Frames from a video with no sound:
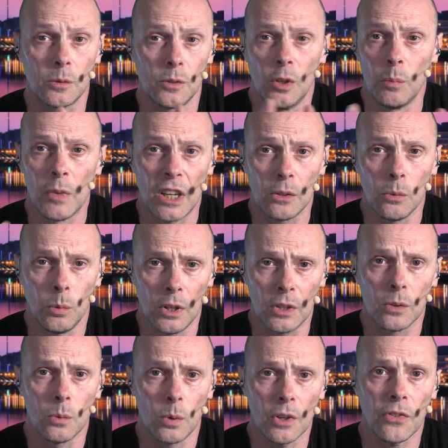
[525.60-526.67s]
The main
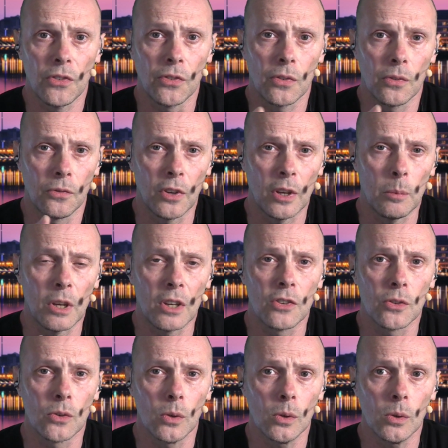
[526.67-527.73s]
one was
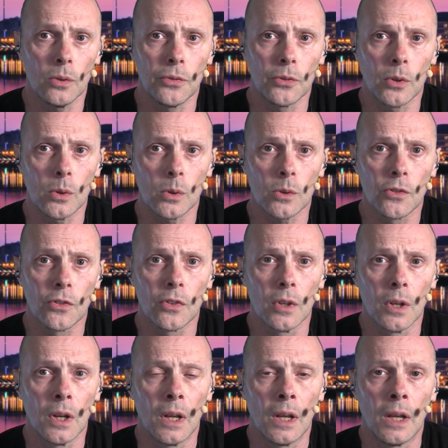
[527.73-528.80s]
vMix call, of course.
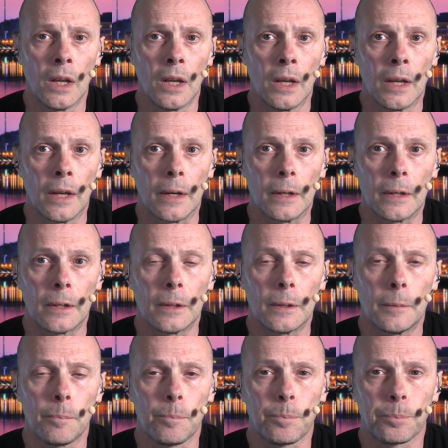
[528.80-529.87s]

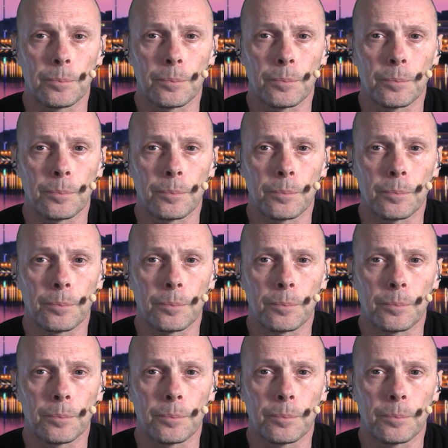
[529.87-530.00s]
When